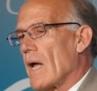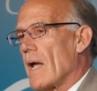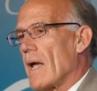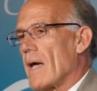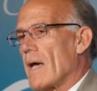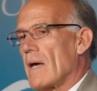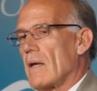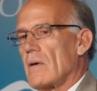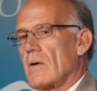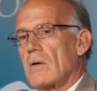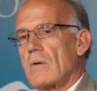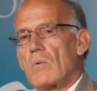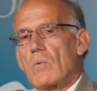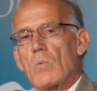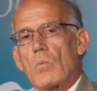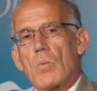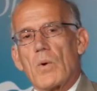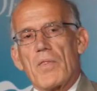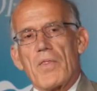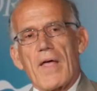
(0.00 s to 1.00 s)
And
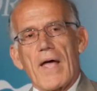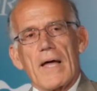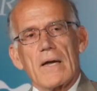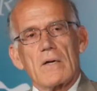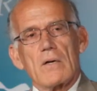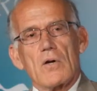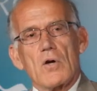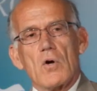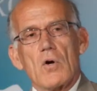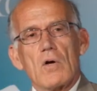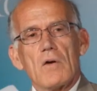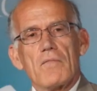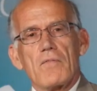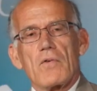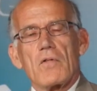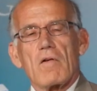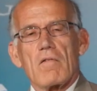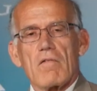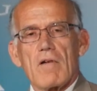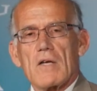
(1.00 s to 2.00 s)
when that good
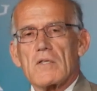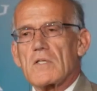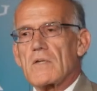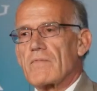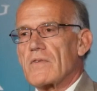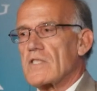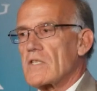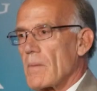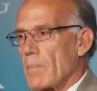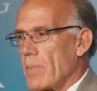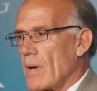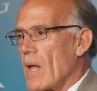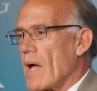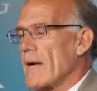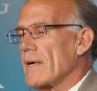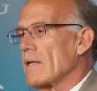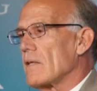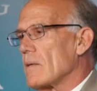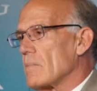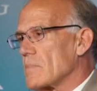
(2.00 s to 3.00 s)
for the rest of us
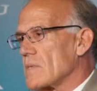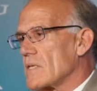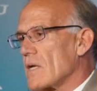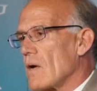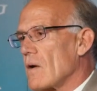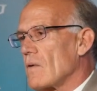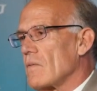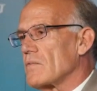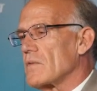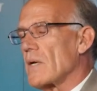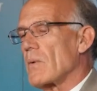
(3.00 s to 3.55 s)
applied to themselves,